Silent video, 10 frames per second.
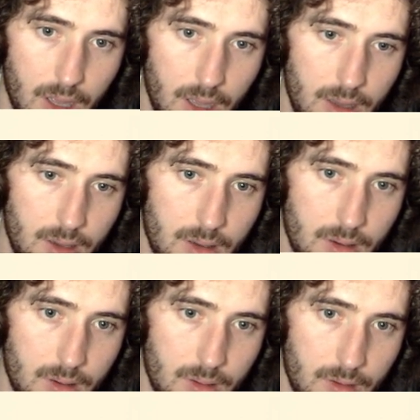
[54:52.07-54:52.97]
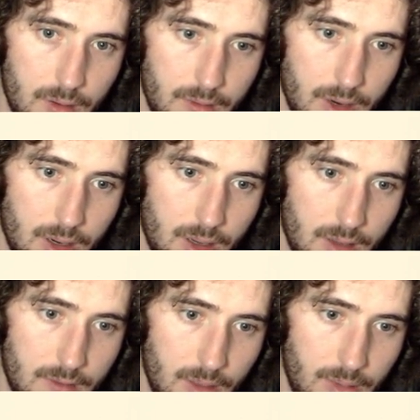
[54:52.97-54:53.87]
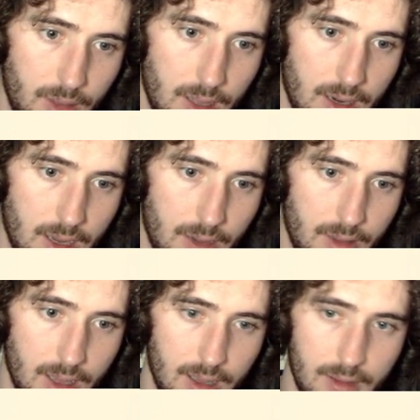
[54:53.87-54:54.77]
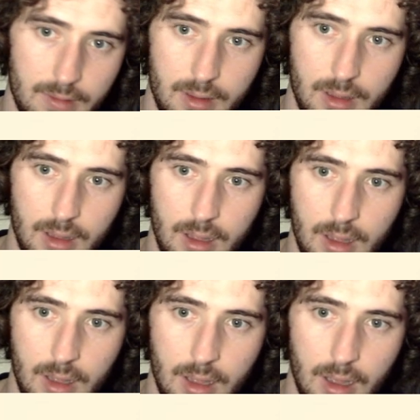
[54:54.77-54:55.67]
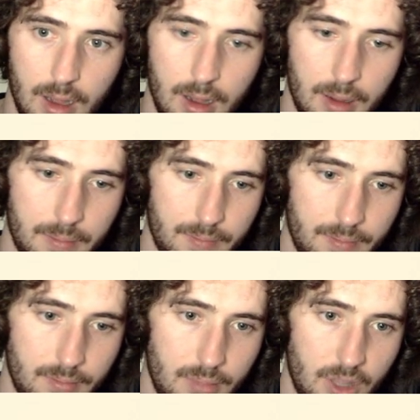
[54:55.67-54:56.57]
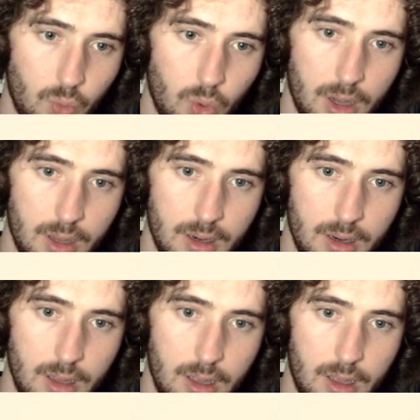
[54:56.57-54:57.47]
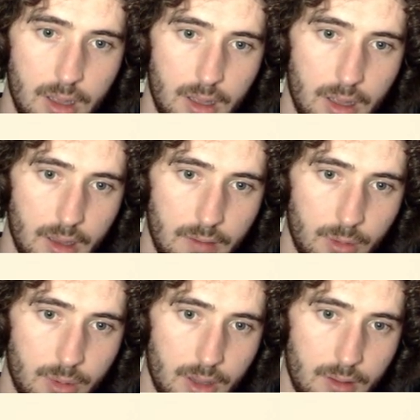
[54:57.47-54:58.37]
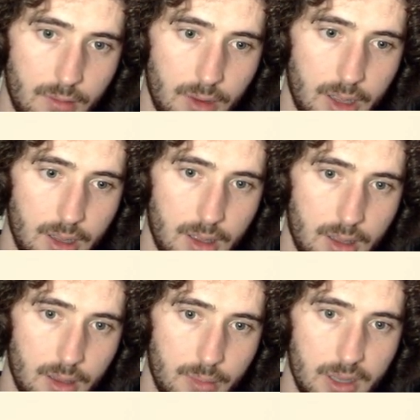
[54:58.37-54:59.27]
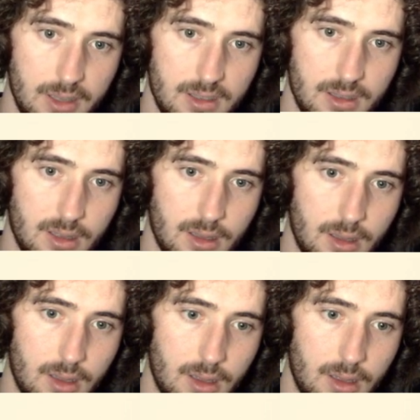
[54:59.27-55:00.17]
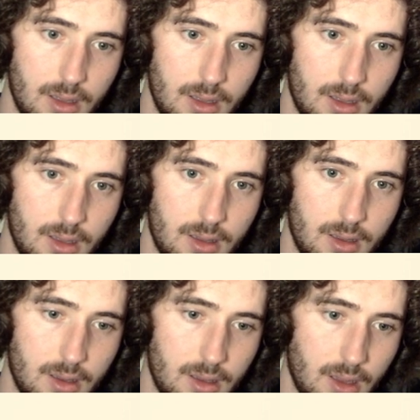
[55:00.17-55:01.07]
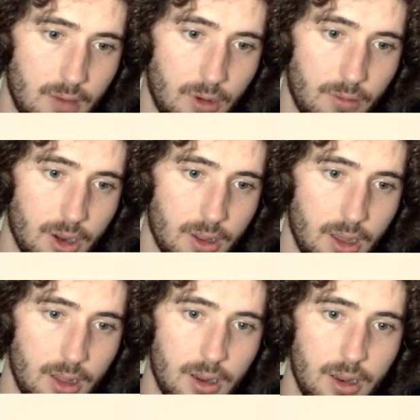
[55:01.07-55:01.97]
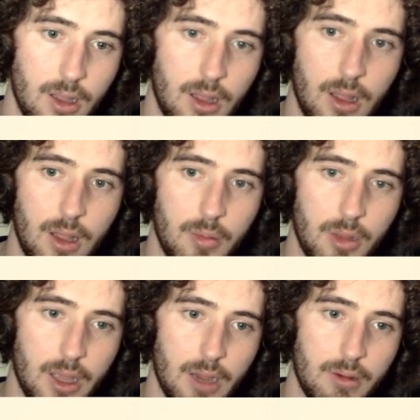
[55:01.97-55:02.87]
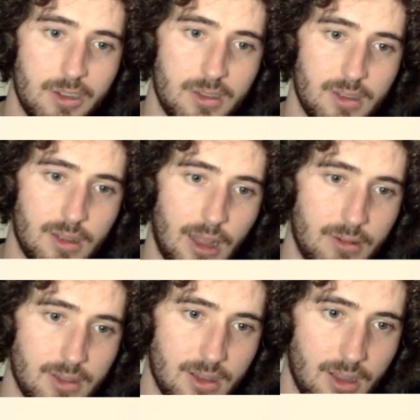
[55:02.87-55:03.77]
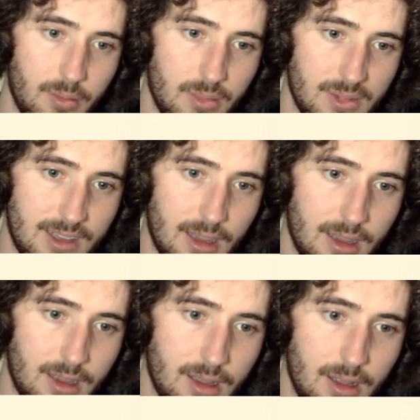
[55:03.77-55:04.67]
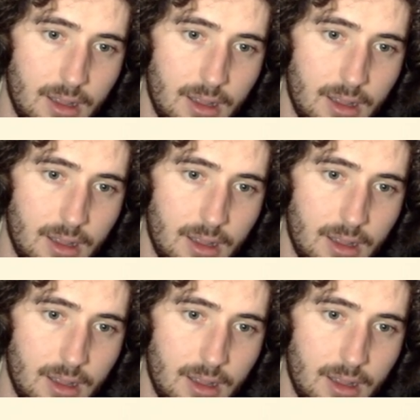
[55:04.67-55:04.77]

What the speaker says: Oh, very neat. If they play that, now we have b1, and we'll be winning a piece in one way or the other. But yeah, that was a dumb mistake.